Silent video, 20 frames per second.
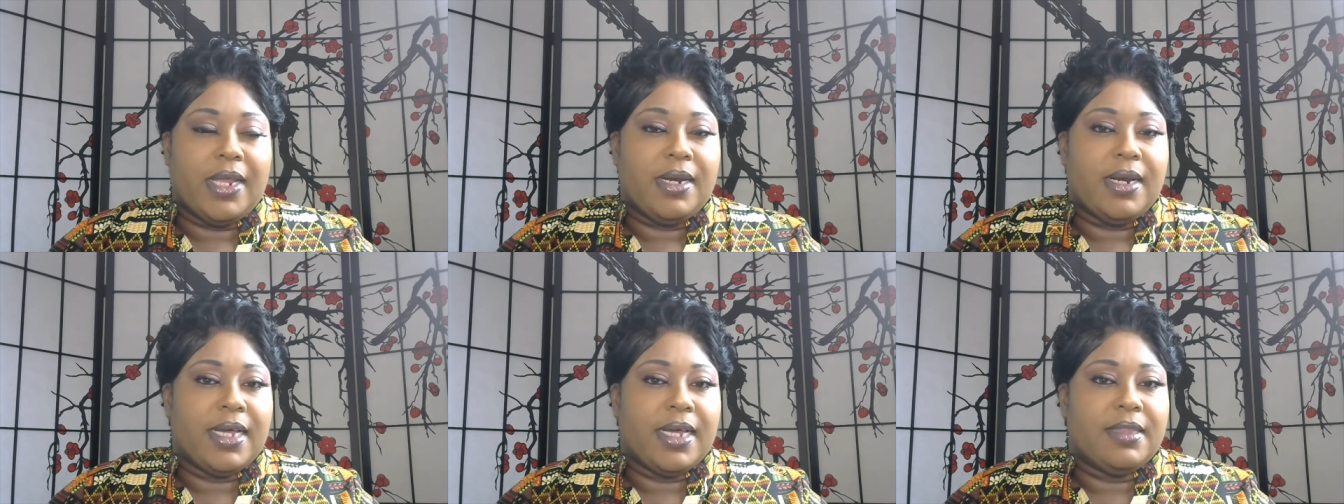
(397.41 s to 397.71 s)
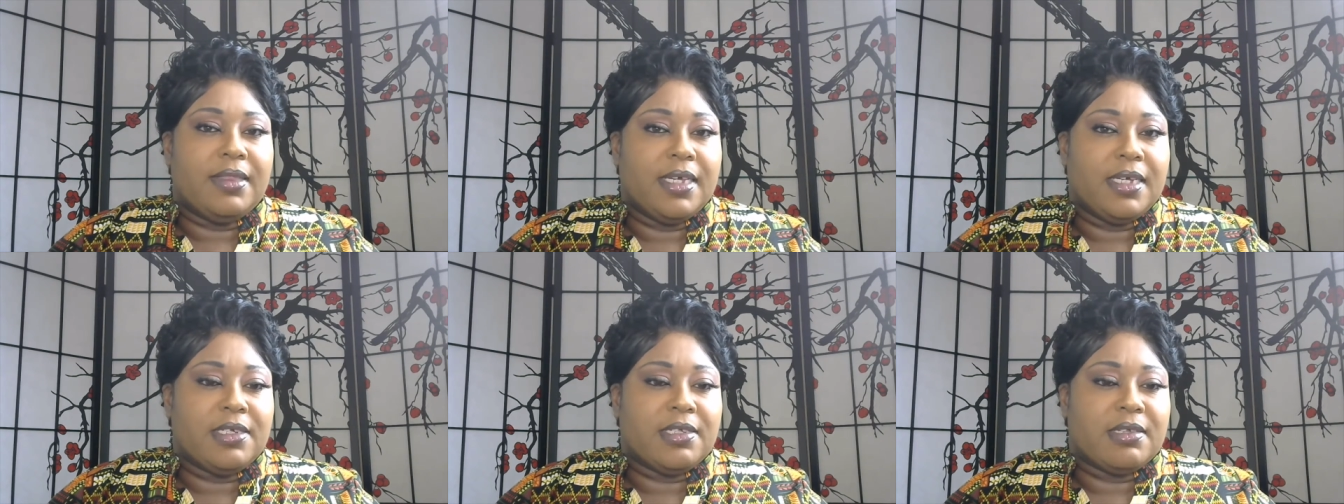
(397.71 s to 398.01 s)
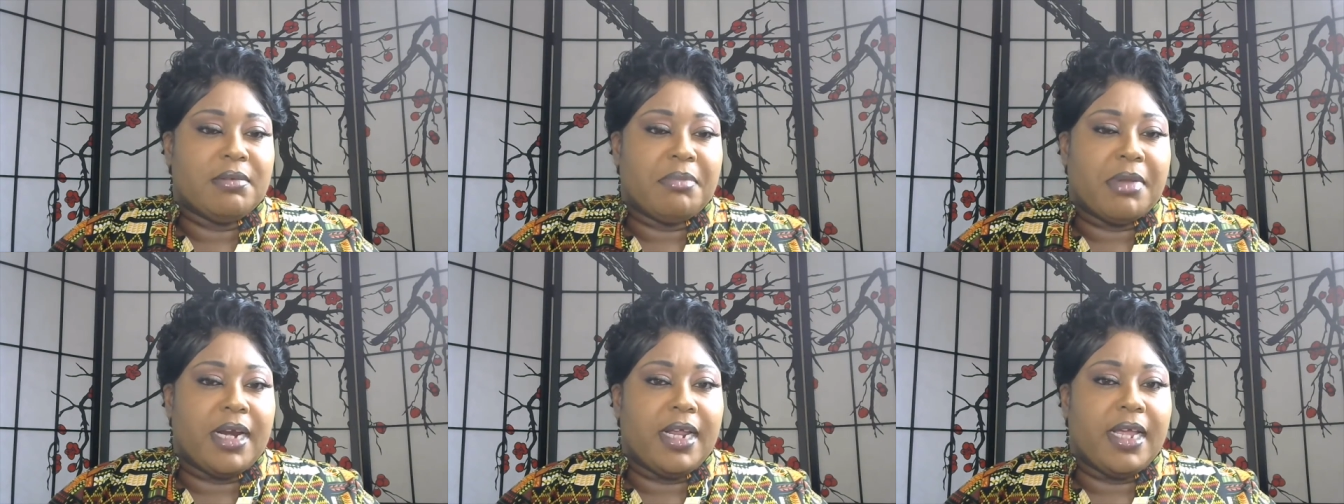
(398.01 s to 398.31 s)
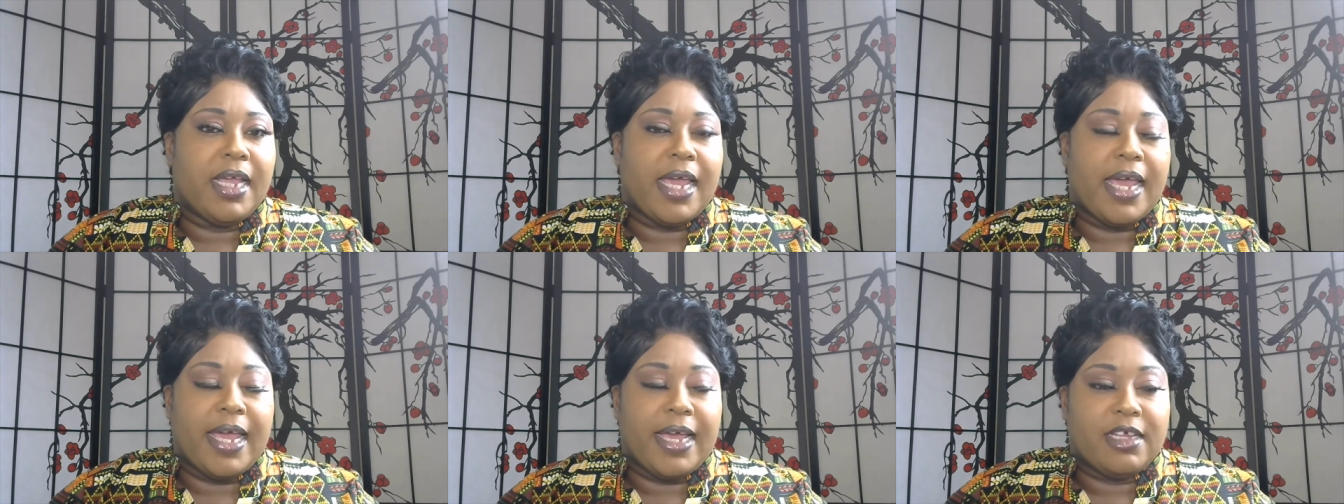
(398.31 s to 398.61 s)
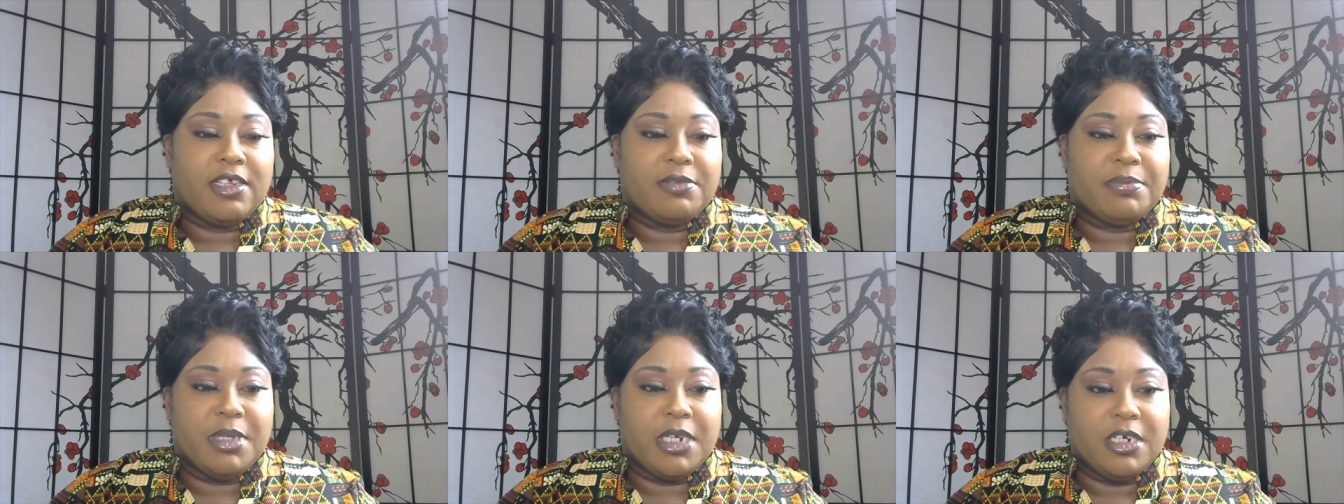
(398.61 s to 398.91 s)
and I think somebody
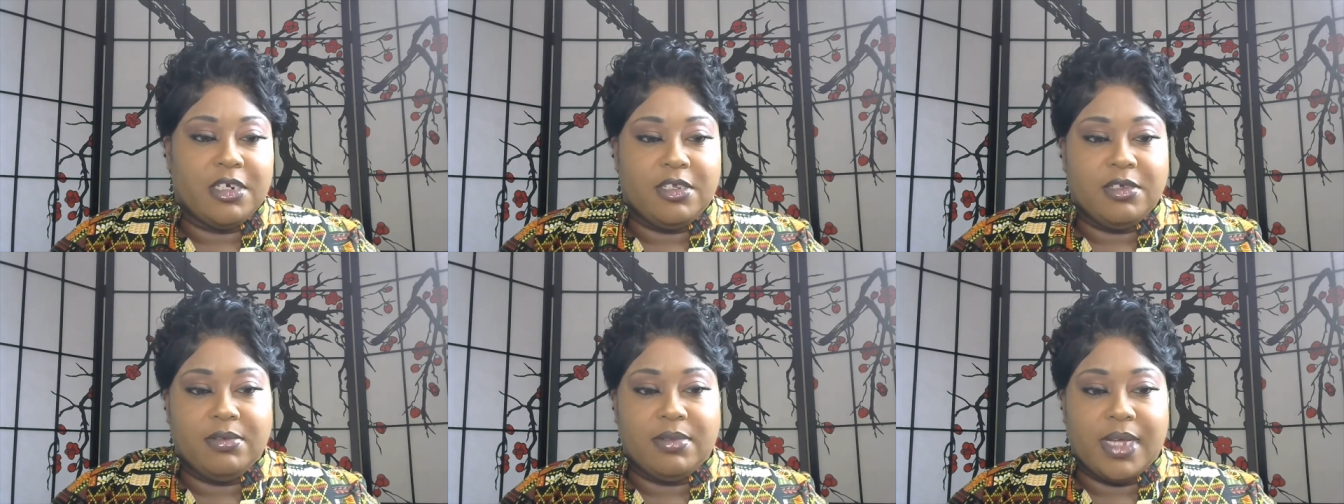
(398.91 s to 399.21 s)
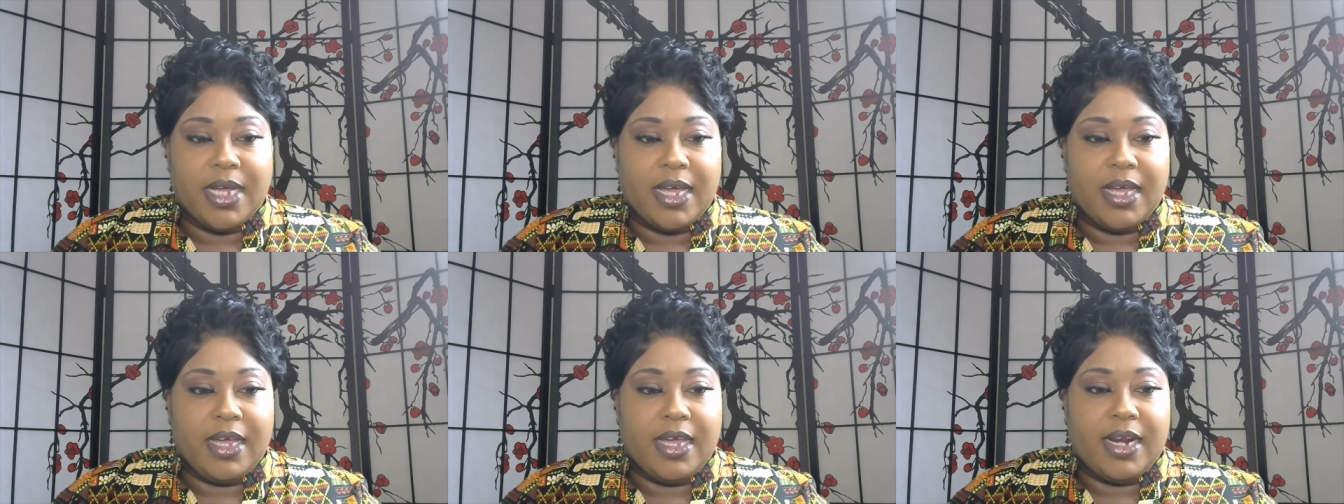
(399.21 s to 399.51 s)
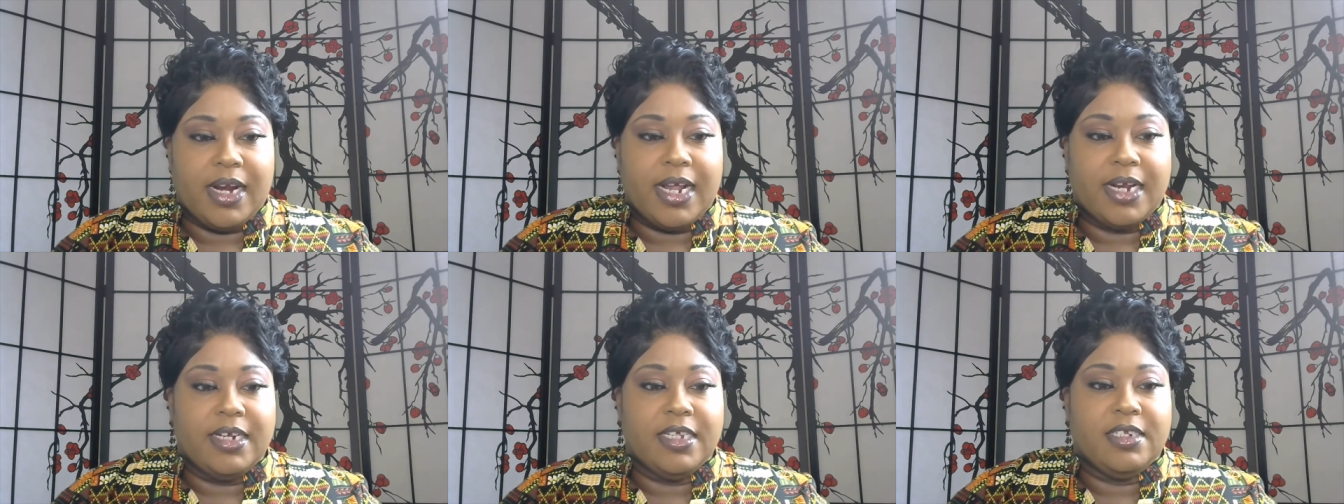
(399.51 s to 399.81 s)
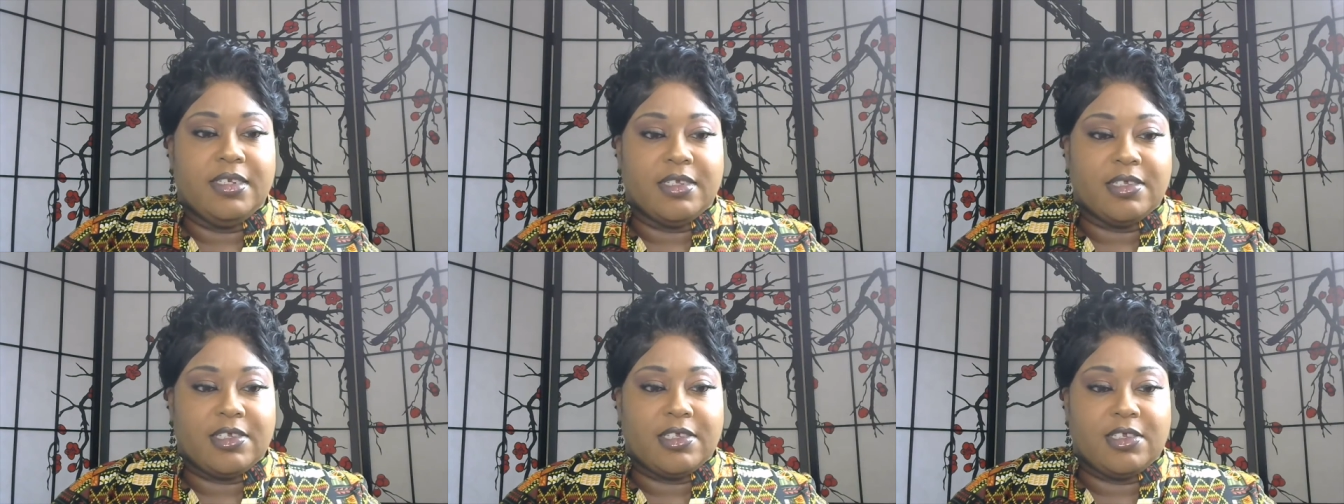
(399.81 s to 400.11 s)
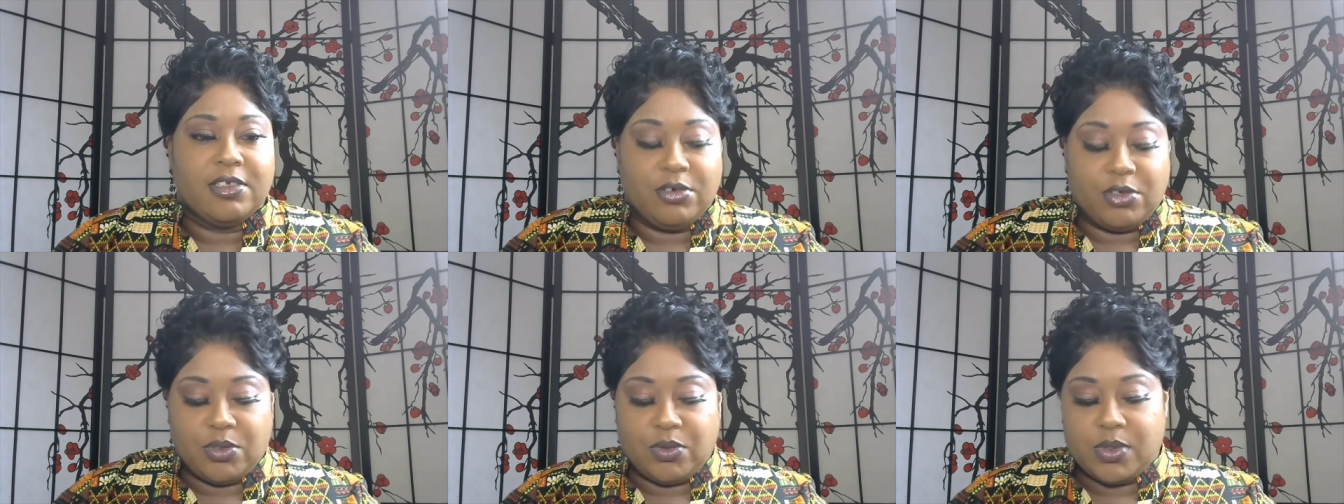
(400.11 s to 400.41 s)
asked me to do that, and I need to
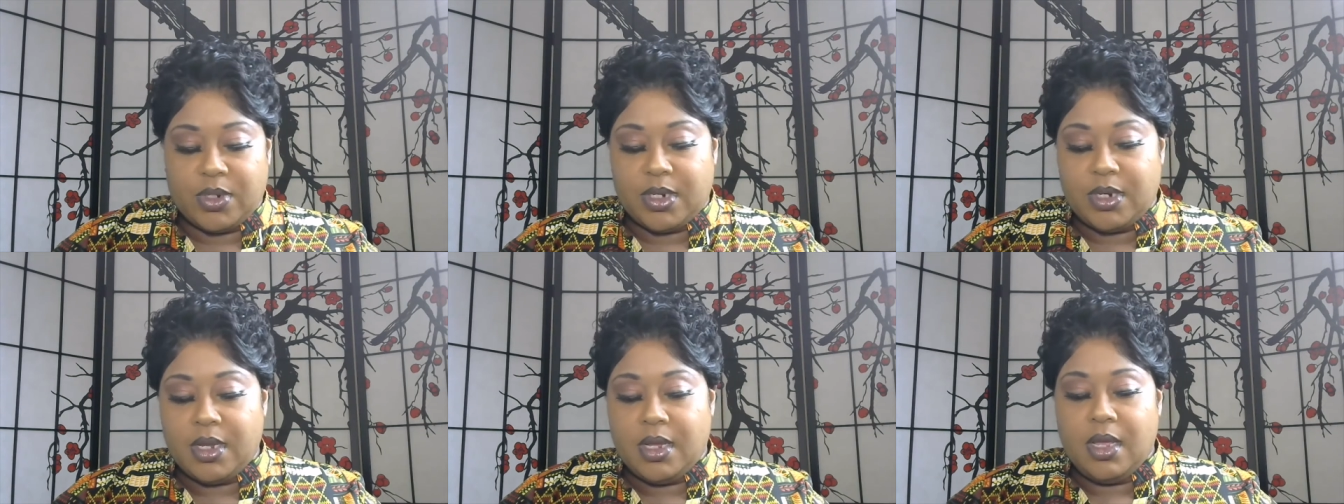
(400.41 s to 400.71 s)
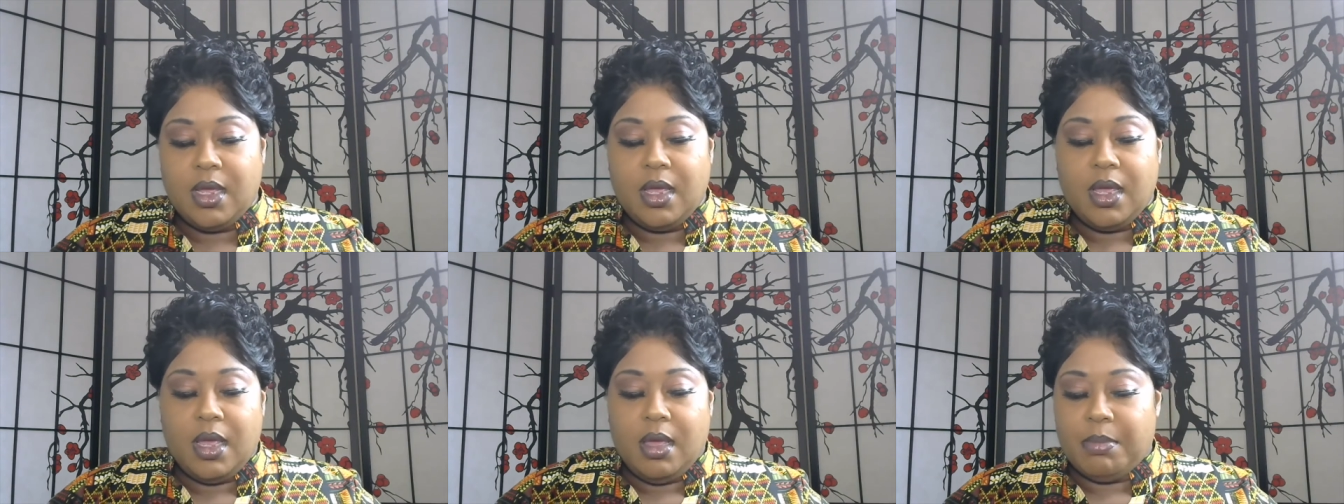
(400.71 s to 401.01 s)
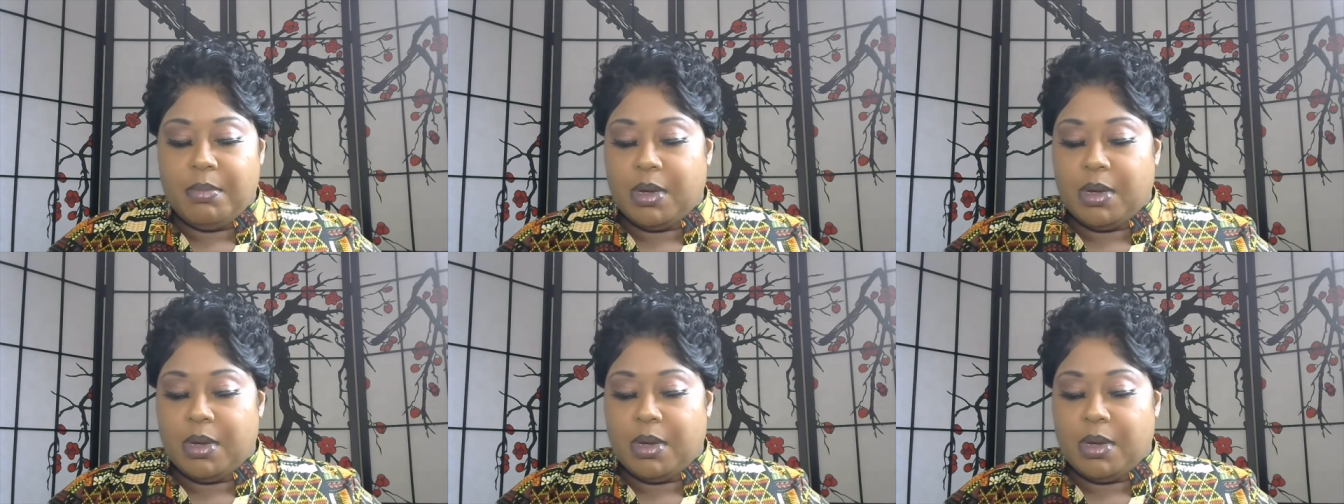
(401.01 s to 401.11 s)
still do it.